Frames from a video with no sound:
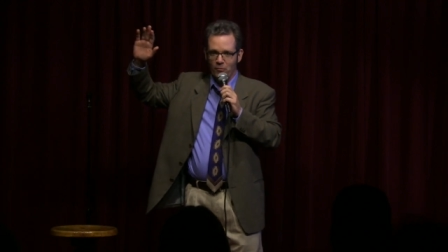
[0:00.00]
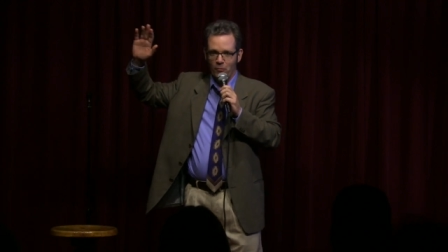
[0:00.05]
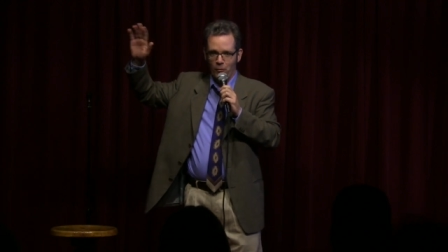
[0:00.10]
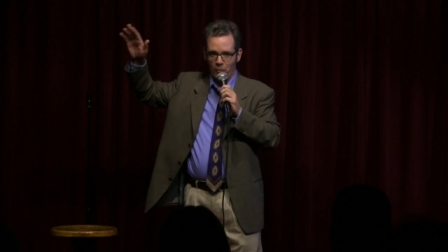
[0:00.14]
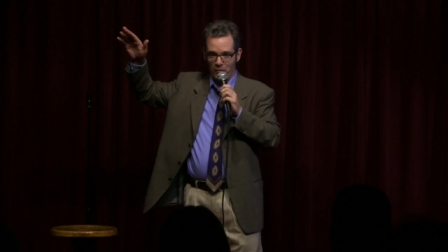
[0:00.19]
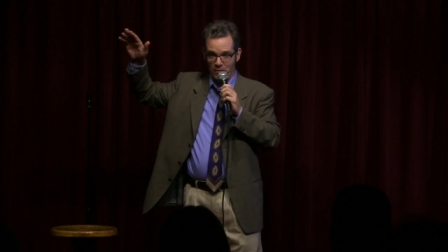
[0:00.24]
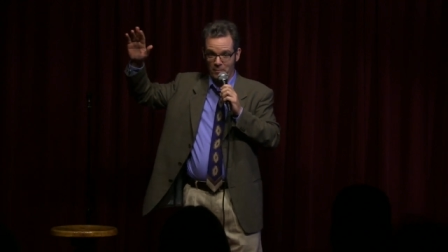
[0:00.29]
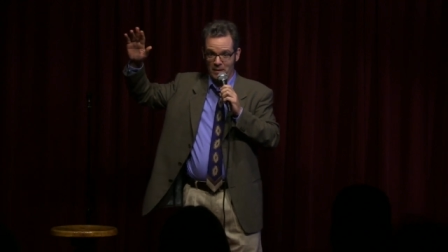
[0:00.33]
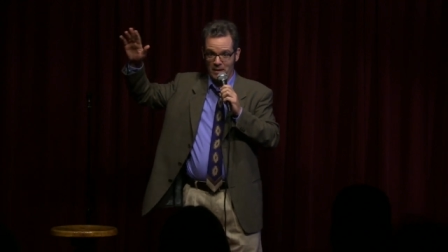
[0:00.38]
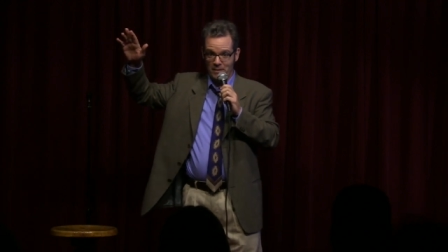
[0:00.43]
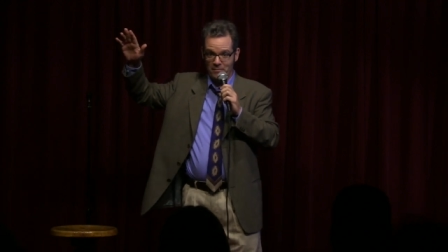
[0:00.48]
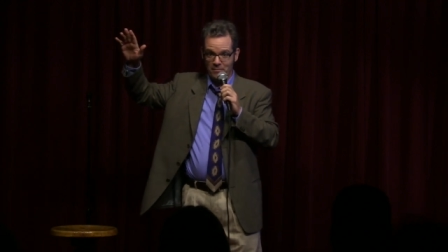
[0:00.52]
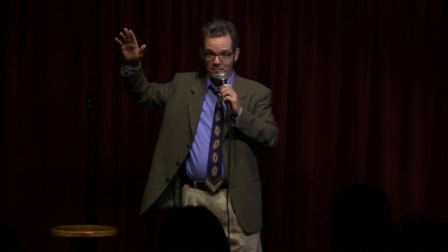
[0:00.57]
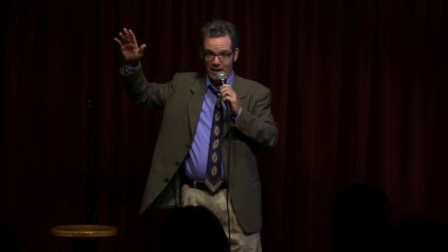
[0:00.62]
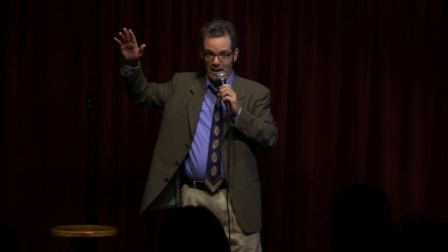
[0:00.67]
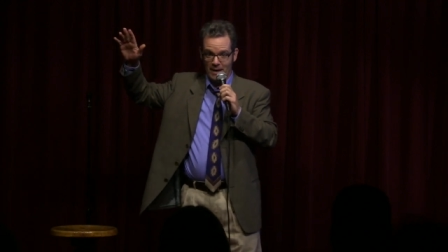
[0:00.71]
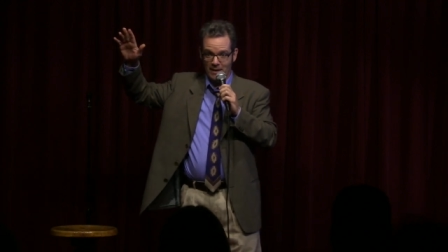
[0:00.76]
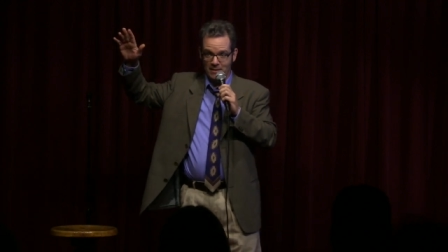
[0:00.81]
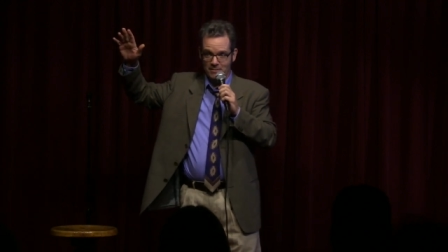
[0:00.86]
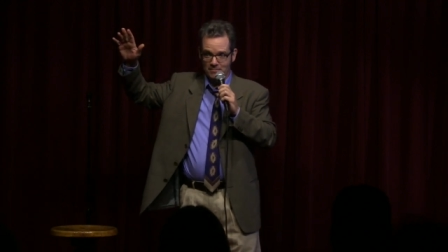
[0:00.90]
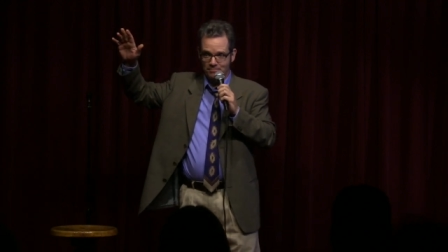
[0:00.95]
before the big
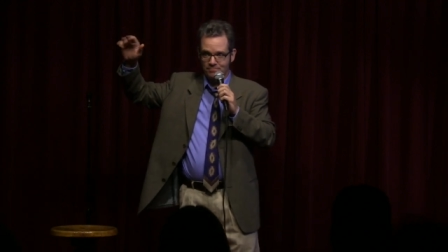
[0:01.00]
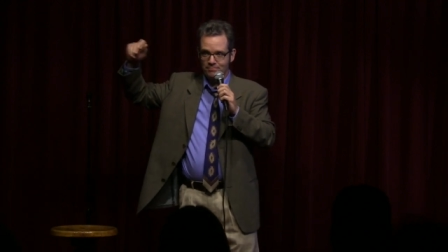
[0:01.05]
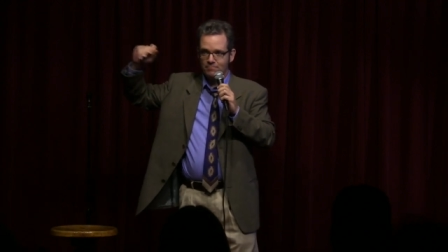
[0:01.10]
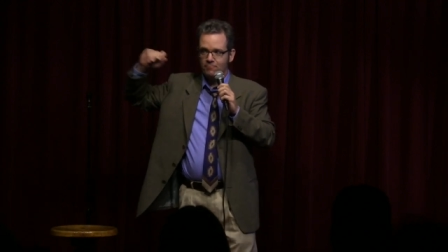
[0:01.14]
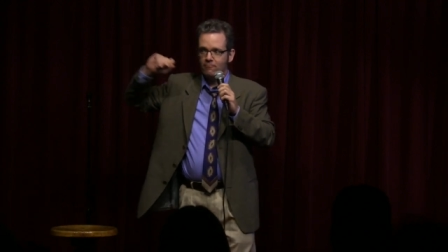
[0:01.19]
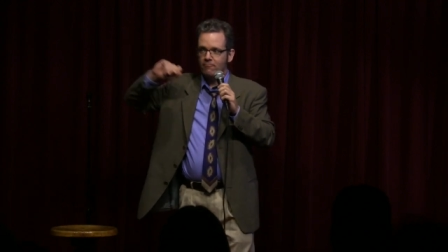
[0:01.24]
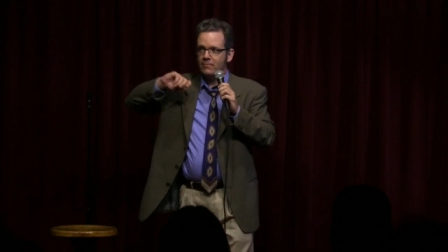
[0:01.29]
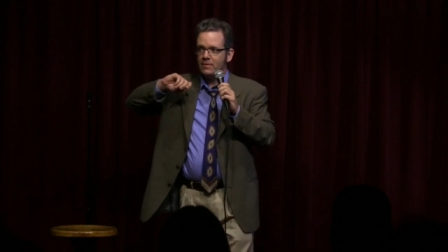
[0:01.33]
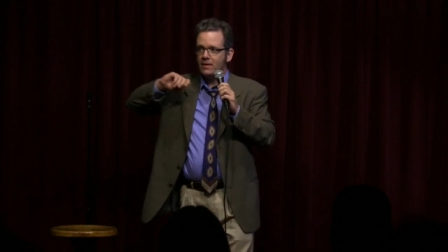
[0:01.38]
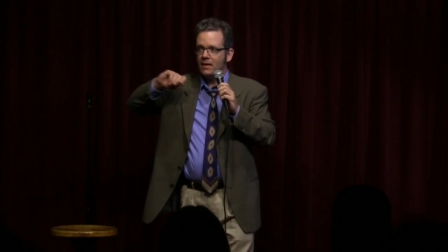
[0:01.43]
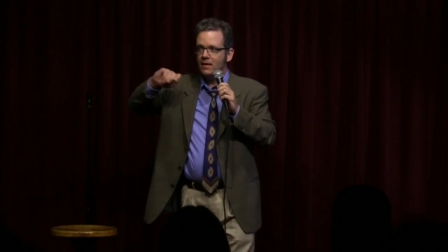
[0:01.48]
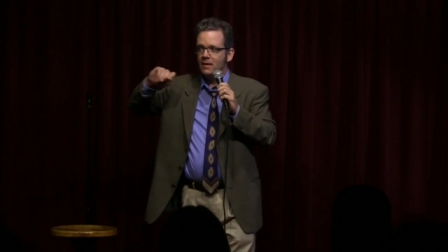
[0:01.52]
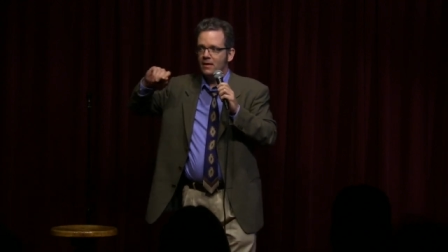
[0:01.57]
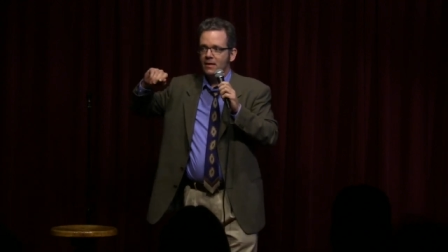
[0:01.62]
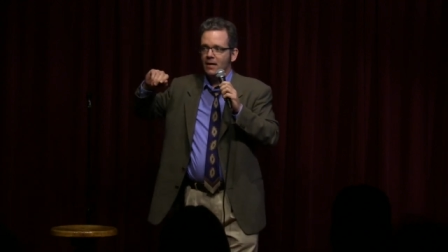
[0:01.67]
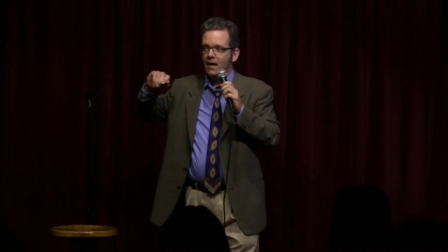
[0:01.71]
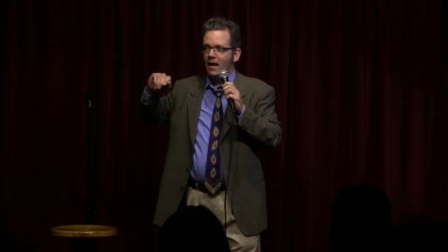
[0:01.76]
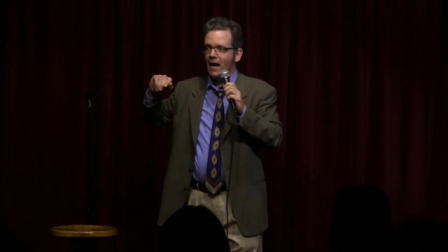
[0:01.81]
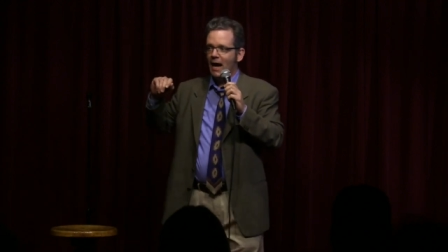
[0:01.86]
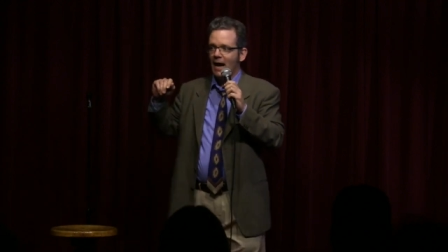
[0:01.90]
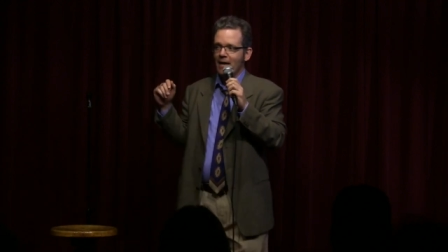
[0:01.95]
fight.
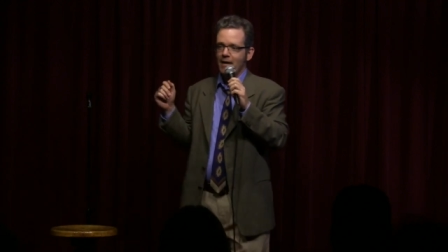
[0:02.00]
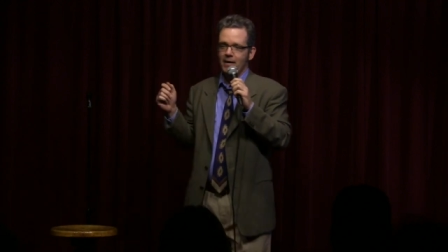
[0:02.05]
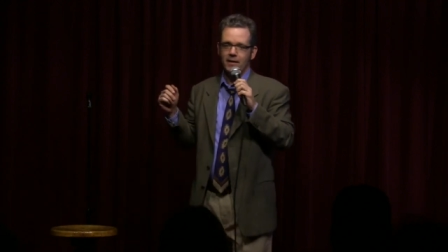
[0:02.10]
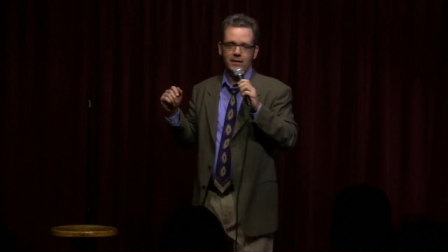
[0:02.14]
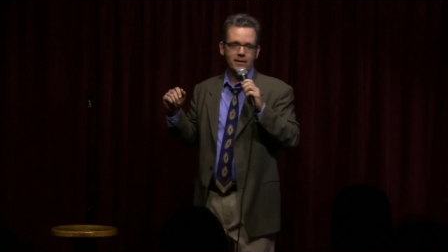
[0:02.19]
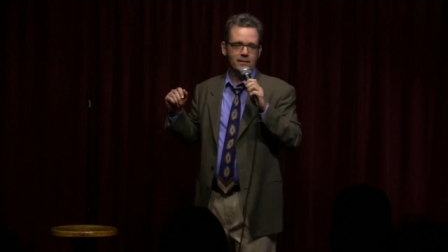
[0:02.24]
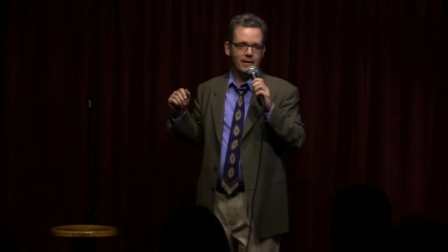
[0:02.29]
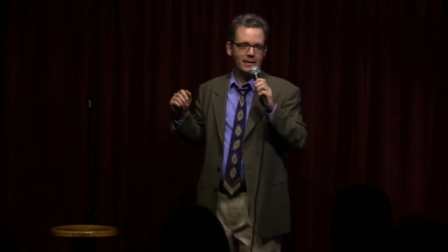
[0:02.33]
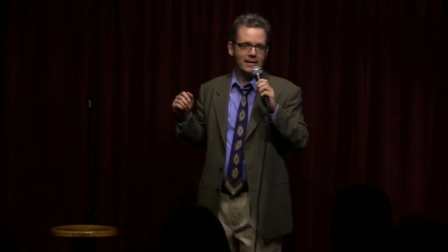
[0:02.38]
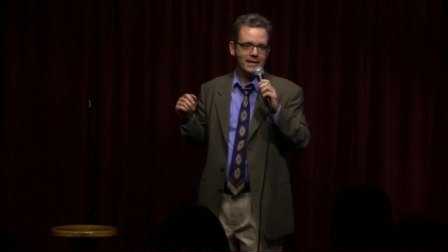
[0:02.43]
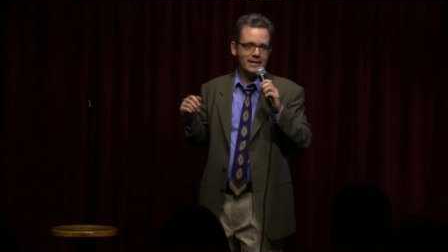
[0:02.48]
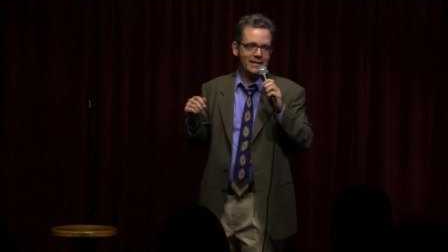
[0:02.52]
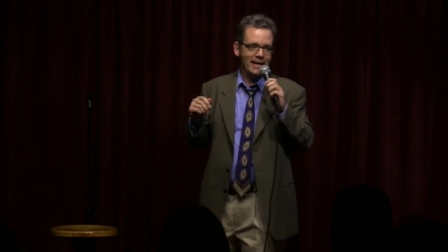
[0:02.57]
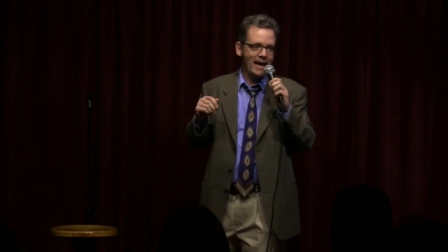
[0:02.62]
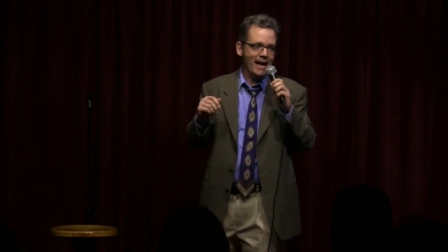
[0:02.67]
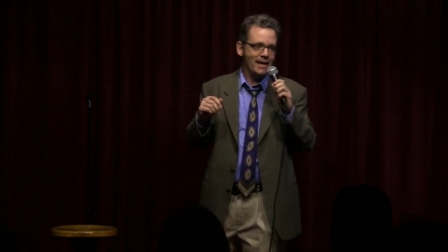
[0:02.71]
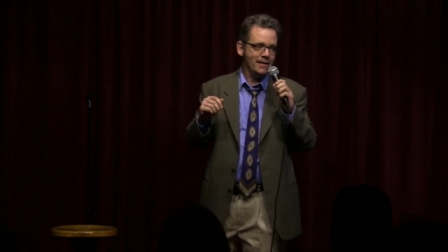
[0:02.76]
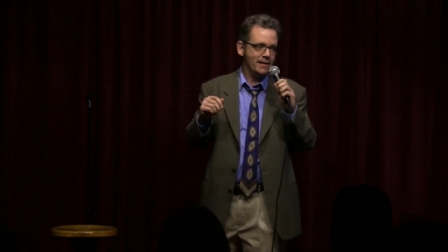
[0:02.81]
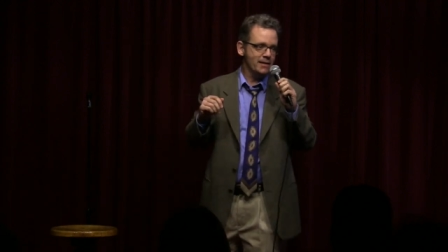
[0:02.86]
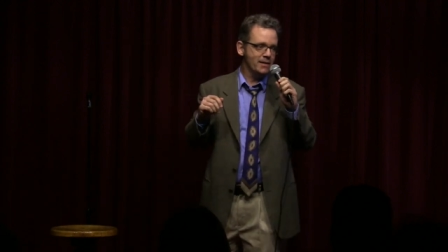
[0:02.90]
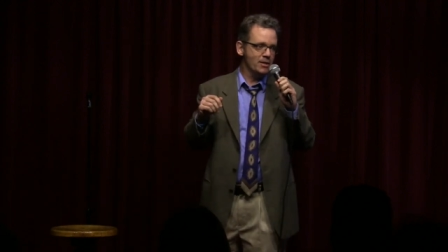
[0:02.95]
I hit it like a
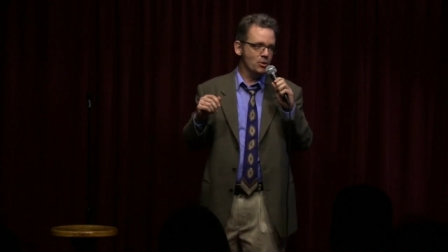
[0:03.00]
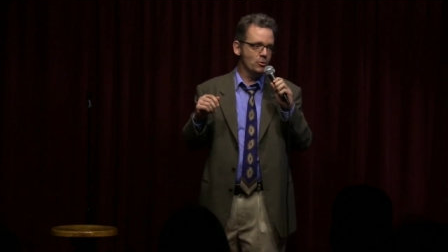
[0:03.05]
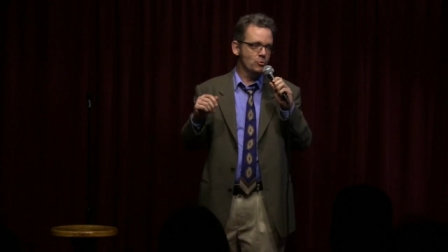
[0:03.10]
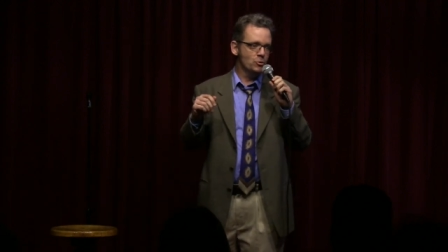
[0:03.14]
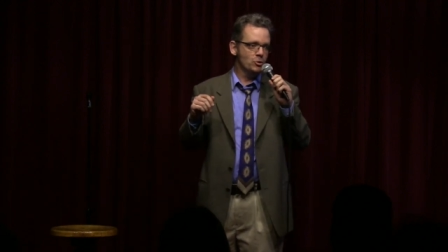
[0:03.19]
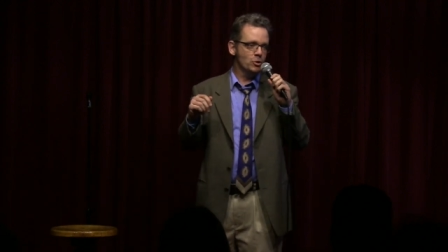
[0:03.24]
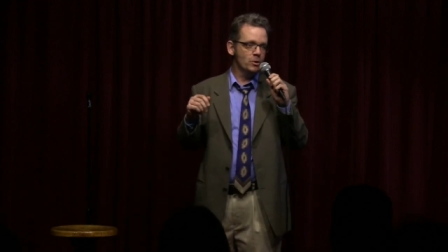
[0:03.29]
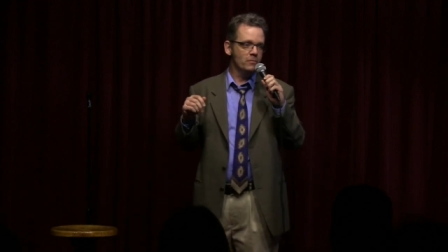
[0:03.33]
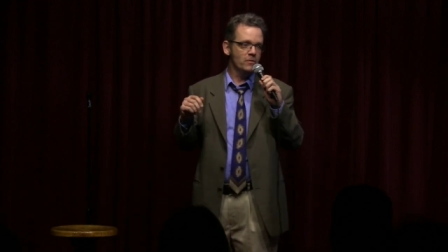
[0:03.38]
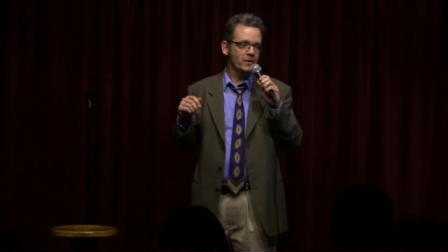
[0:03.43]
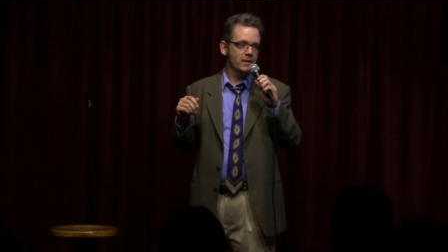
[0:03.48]
cat in a YouTube